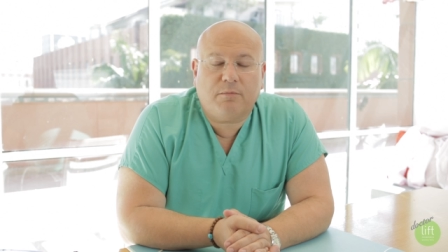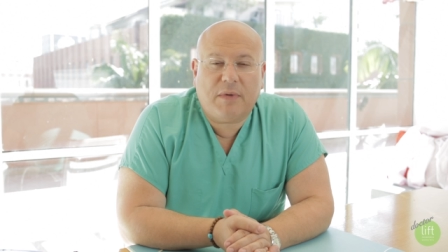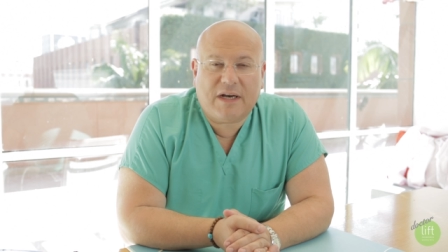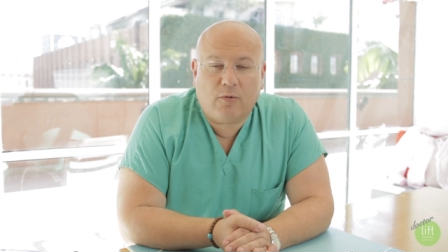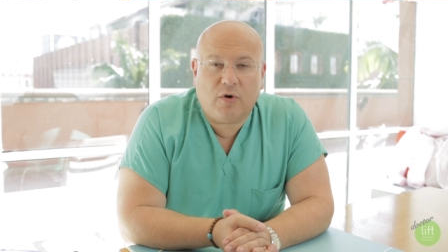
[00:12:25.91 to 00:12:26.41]

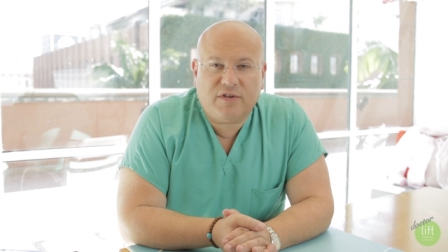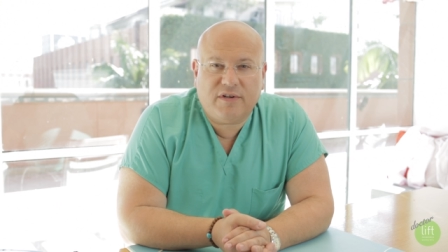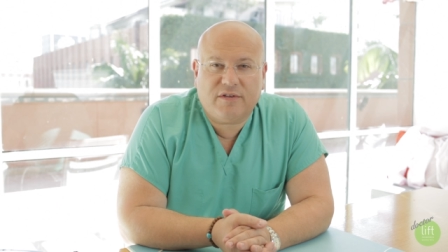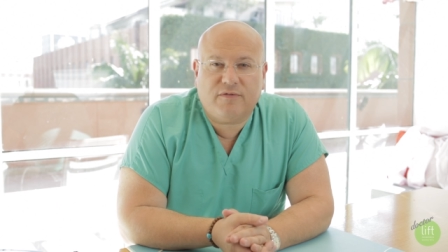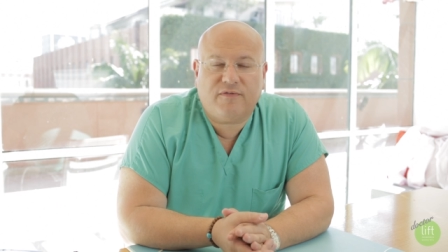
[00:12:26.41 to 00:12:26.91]
But I want
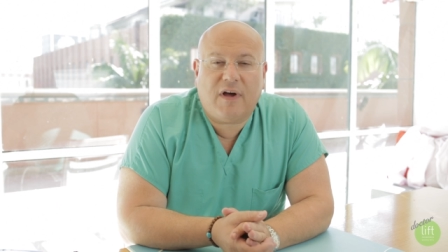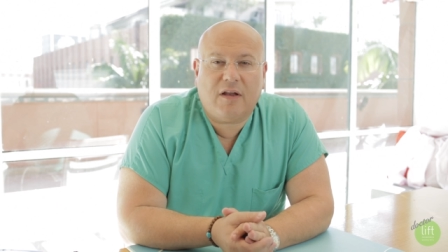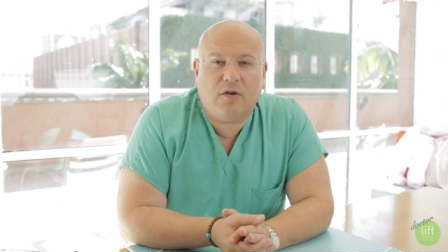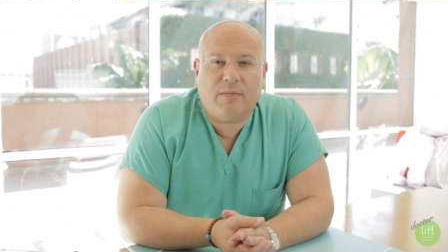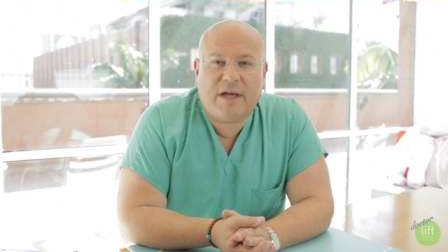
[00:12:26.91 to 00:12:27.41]
her to
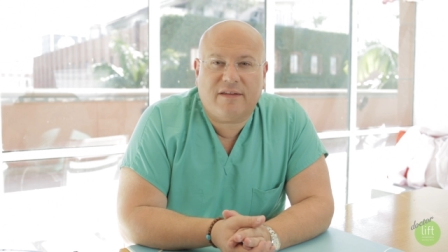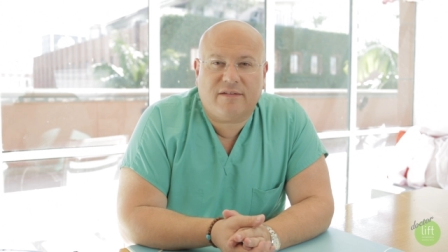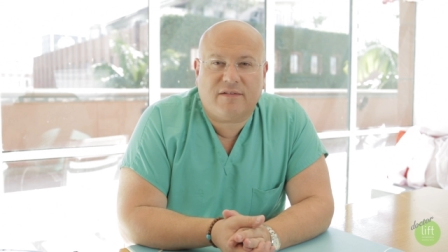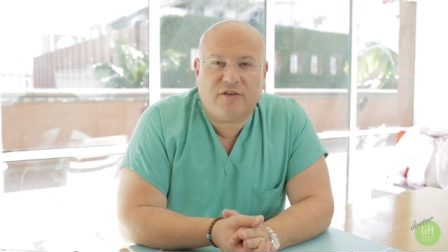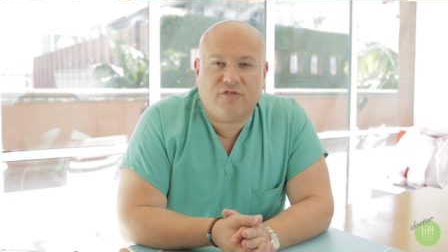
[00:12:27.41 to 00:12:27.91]
follow my
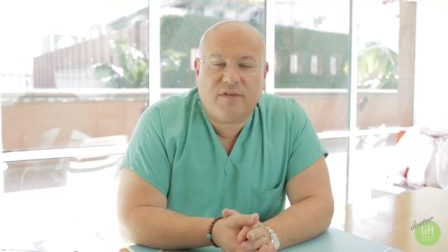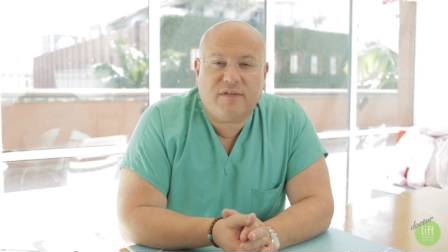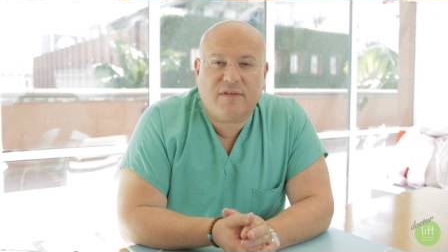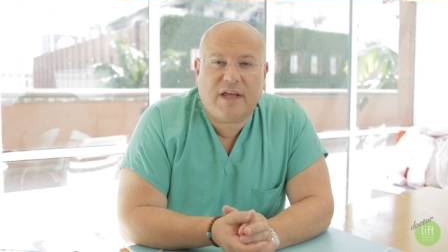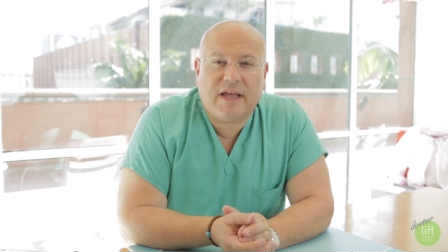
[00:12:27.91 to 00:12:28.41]

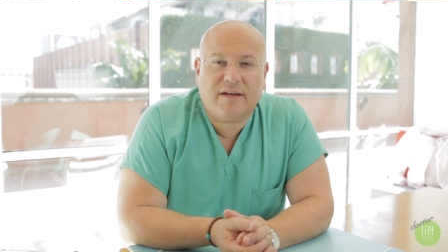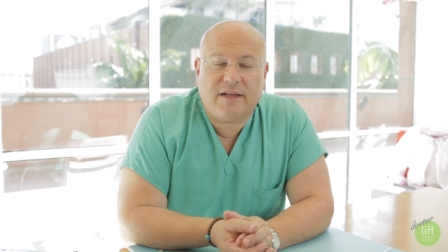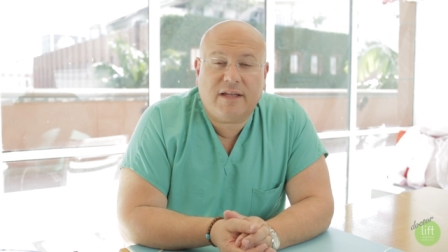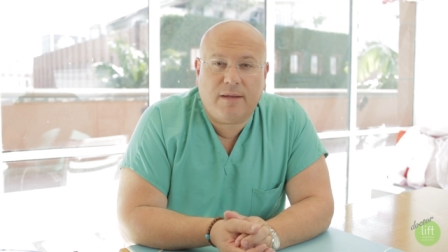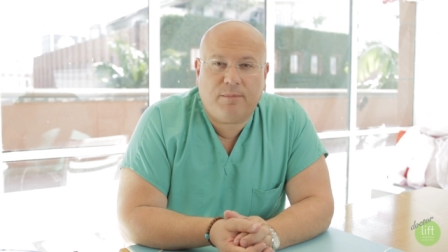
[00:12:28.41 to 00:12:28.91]
instructions
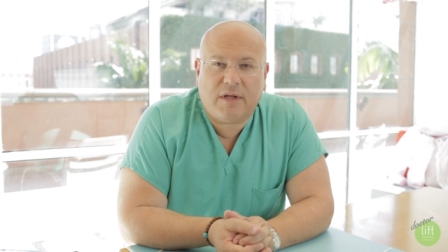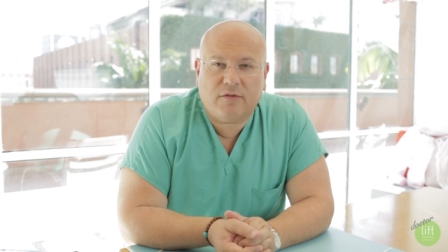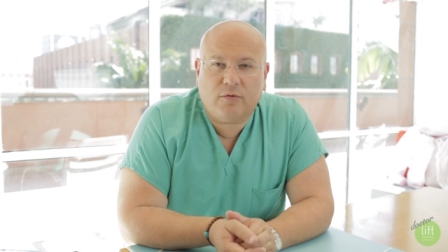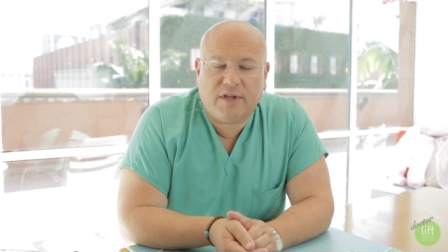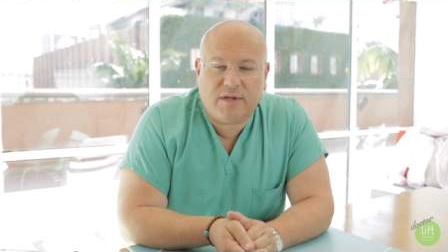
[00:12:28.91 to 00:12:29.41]
and keep
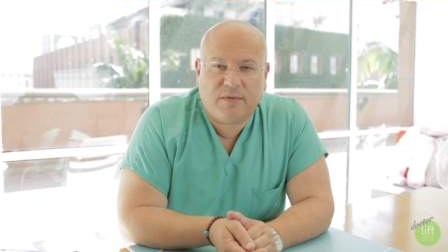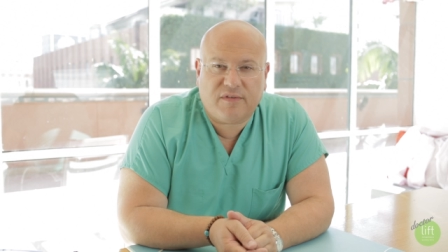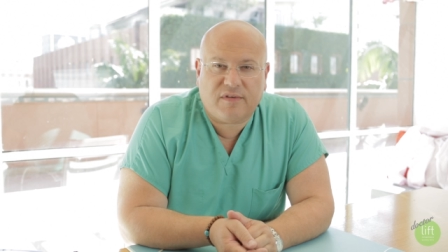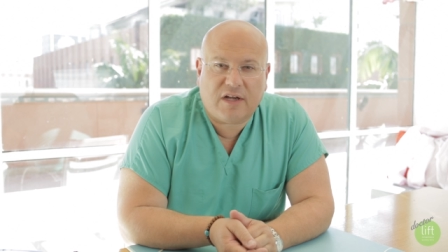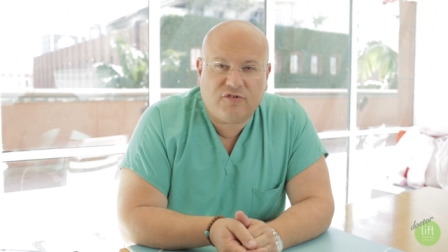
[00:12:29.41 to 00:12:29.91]
on doing the
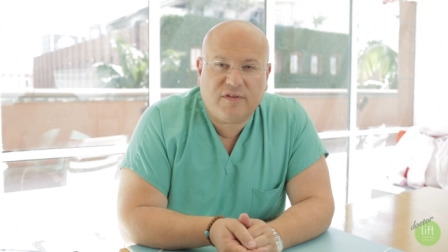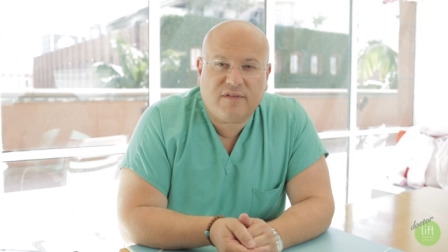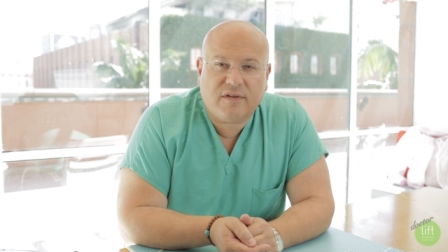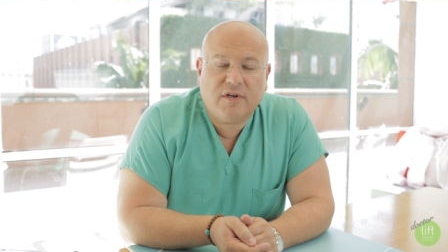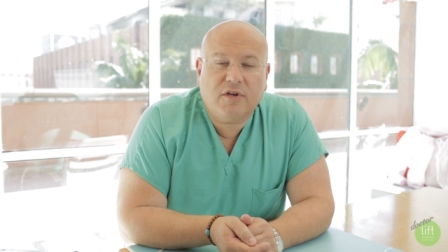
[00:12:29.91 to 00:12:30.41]

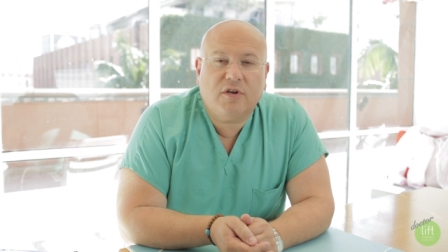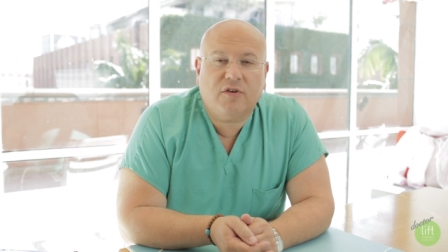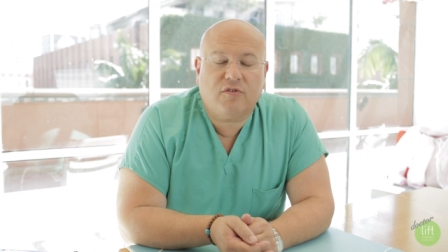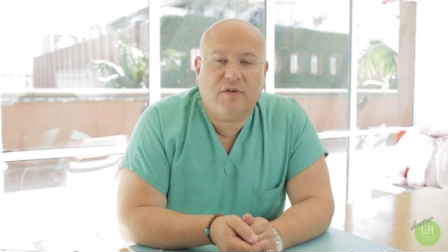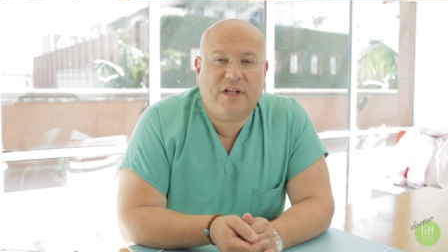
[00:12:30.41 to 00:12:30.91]
massages
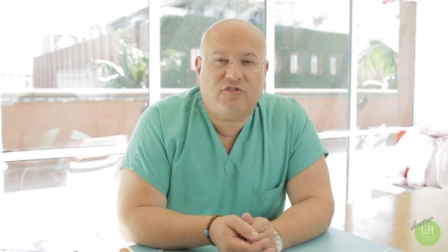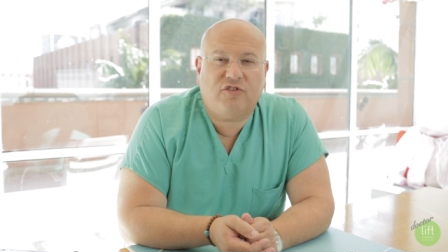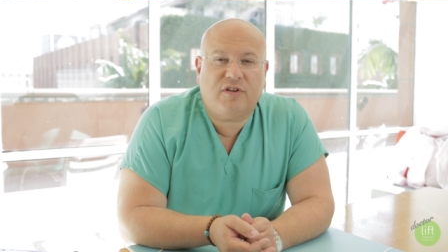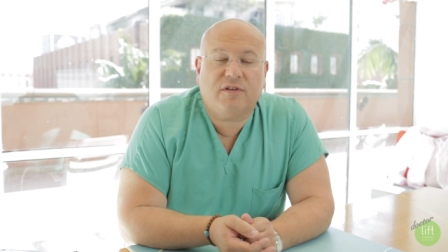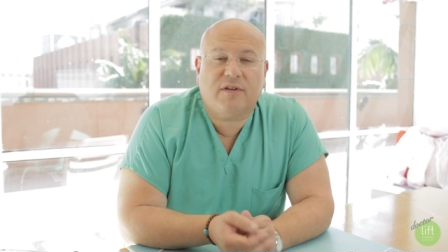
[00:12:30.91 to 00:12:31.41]
so that
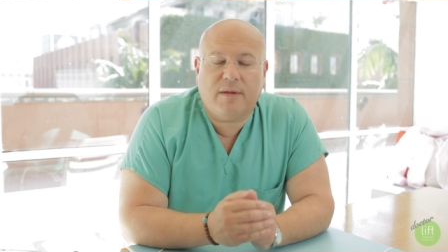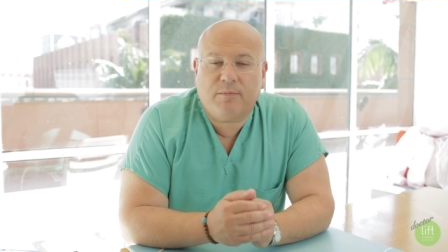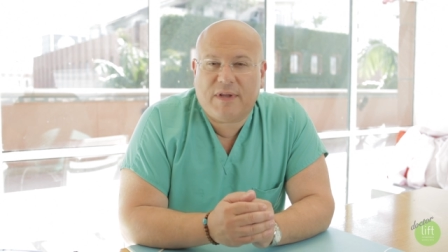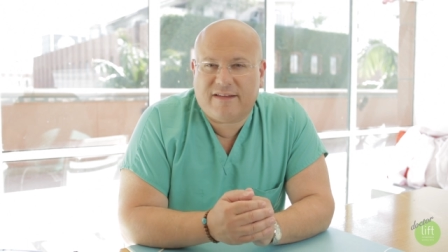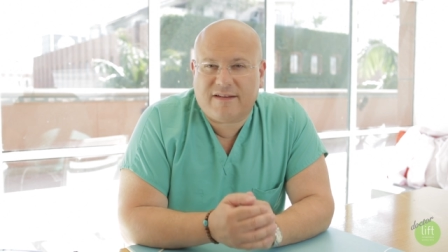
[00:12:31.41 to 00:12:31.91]
the
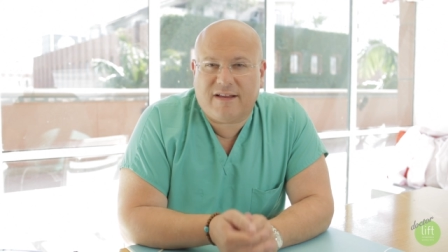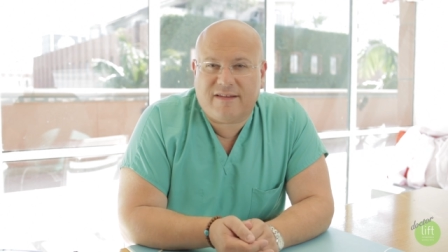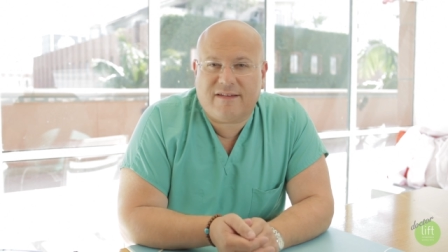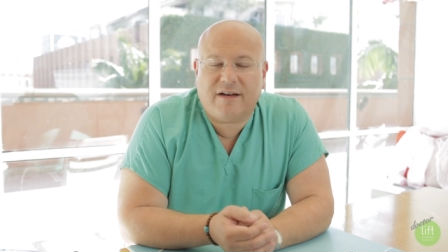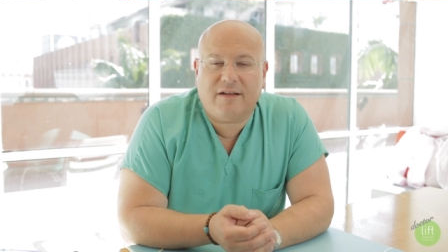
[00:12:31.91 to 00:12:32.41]
implants can
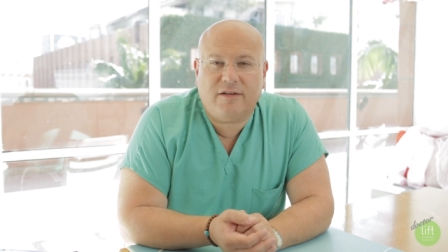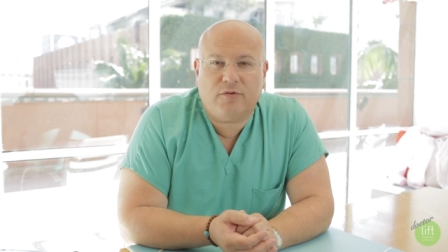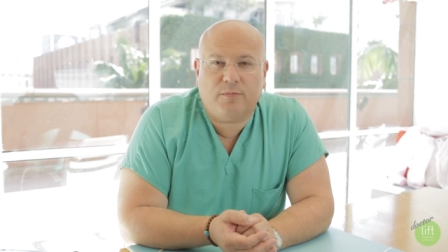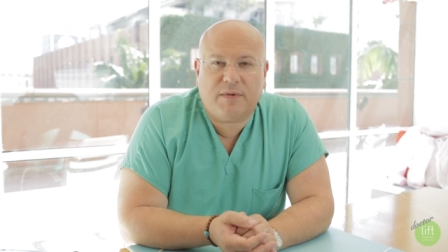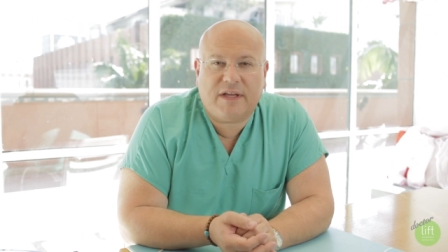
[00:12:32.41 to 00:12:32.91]
settle
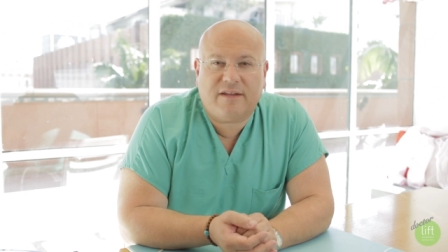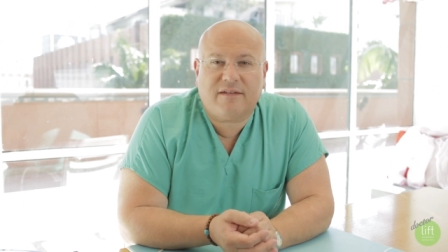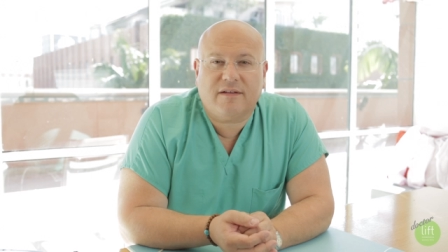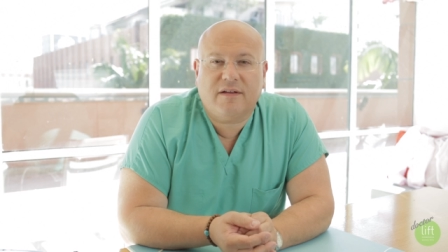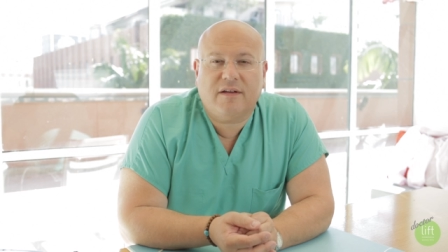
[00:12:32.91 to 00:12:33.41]
into place